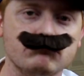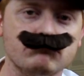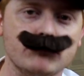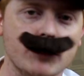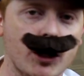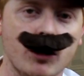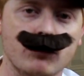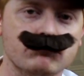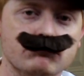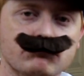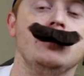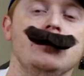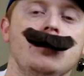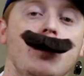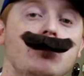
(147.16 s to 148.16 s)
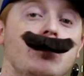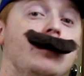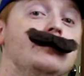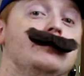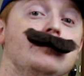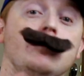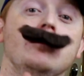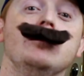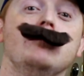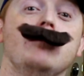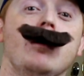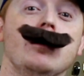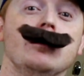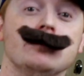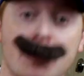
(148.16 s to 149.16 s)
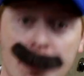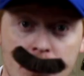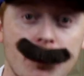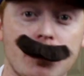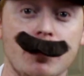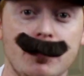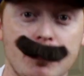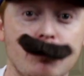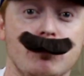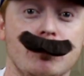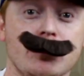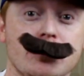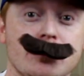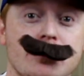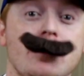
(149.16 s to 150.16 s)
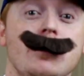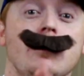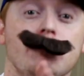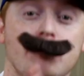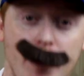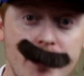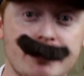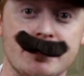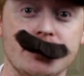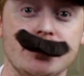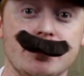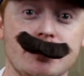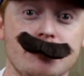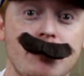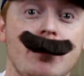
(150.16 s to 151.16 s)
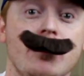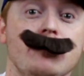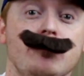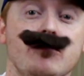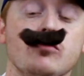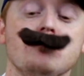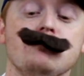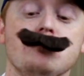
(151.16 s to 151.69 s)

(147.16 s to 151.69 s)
you know. Okay, so anyways, here is my team for,